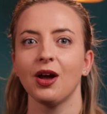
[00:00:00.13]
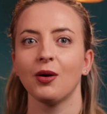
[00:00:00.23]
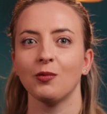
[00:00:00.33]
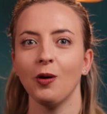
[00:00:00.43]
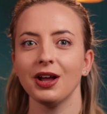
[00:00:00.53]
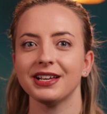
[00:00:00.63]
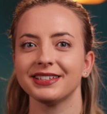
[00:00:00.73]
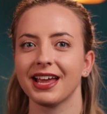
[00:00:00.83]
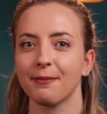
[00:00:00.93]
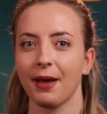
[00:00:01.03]
What is
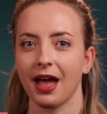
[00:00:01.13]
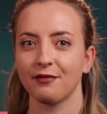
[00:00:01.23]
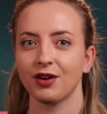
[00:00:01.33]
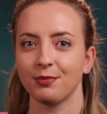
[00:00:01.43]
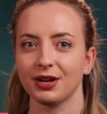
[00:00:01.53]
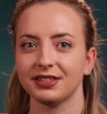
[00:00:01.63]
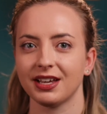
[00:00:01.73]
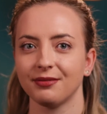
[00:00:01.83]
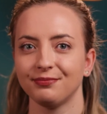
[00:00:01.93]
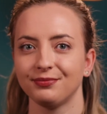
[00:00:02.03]
a paired
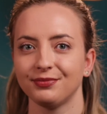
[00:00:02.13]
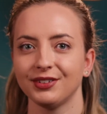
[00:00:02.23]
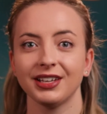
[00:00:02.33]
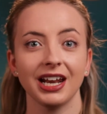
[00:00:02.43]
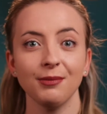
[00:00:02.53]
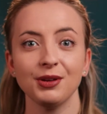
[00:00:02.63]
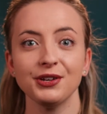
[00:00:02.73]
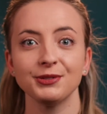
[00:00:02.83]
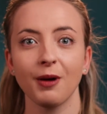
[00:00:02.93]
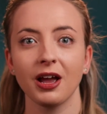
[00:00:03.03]
vibrator? Can it be
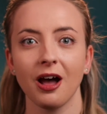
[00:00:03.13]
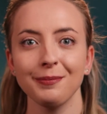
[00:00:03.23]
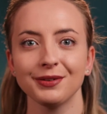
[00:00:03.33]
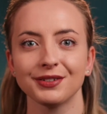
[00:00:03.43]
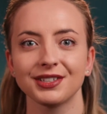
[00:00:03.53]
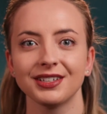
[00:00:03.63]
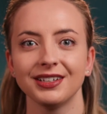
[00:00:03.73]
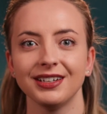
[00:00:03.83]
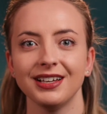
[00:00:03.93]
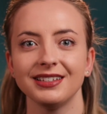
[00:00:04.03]
used by couples?
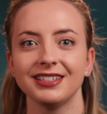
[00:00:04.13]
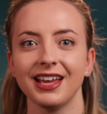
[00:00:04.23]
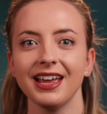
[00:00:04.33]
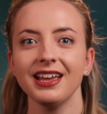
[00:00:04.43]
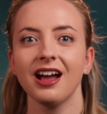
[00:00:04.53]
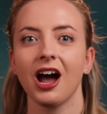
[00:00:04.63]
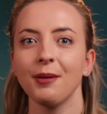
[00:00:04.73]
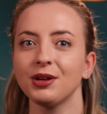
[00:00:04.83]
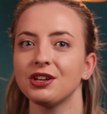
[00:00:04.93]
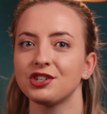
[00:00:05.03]
Today, I'm
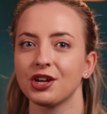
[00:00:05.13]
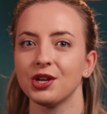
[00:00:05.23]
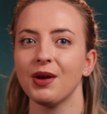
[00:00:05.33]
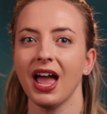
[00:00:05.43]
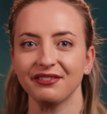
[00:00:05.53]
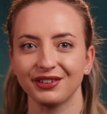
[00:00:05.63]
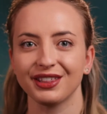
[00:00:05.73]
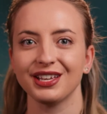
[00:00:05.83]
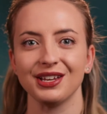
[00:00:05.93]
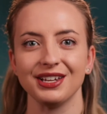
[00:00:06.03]
going to show you
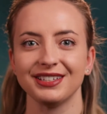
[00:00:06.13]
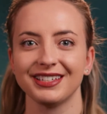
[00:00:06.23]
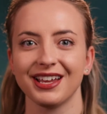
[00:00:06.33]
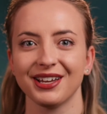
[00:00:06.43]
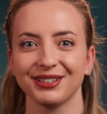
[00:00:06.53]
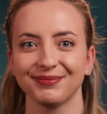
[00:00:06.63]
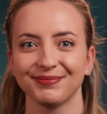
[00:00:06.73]
everything you need to know.